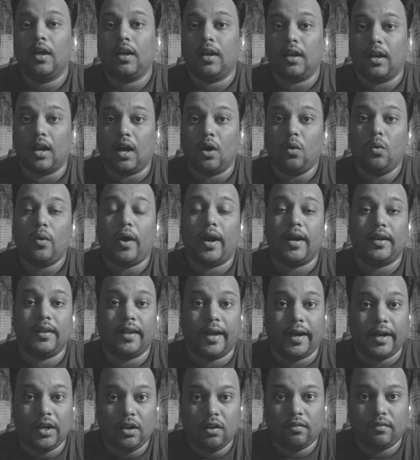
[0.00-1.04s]
Now at
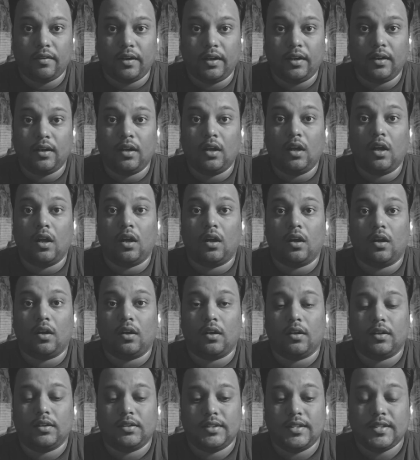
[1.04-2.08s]
the end of it,
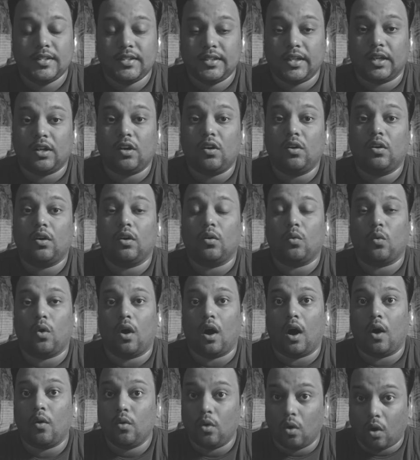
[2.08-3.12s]
just check out
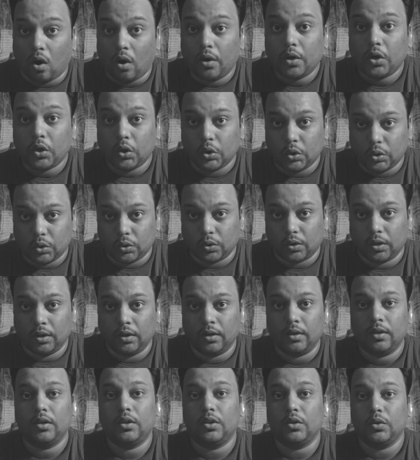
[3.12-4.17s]
how long you took
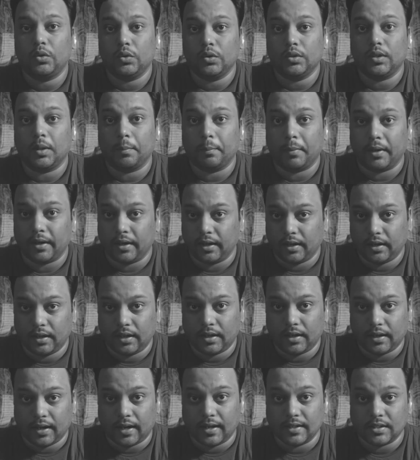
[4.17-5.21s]
to do that
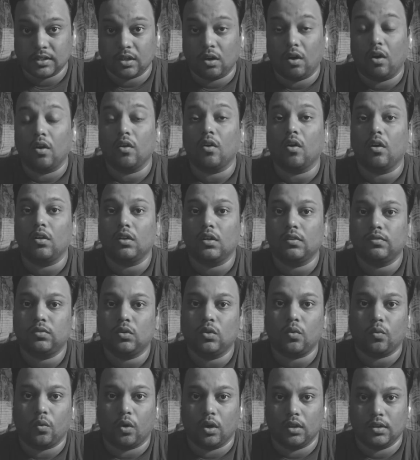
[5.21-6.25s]
particular task on all the
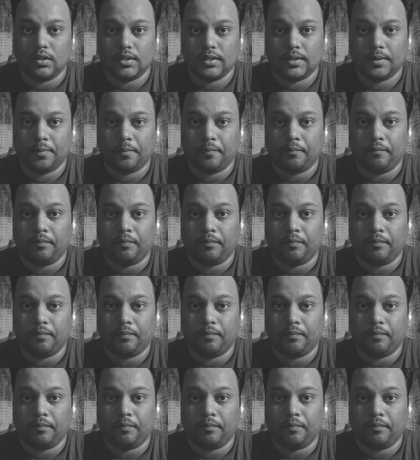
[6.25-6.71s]
4 walls.